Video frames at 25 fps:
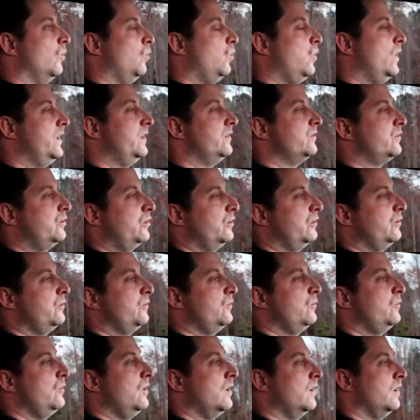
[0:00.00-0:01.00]
went
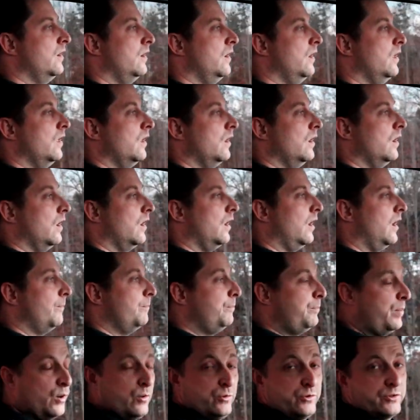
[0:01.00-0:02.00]
to a
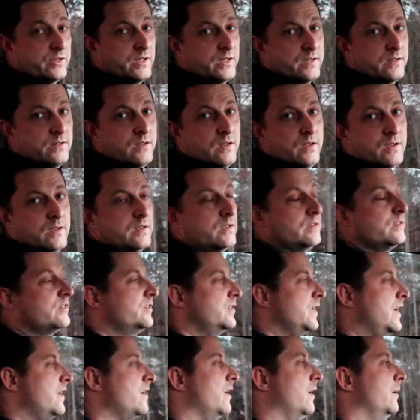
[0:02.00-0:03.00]
boosted
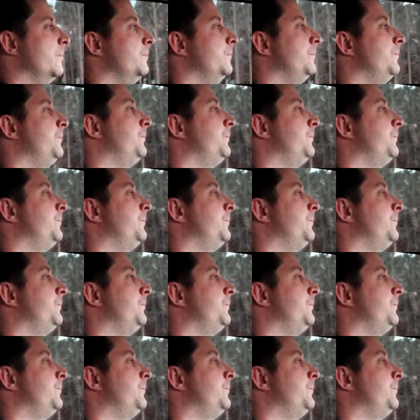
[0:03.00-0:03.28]
setup.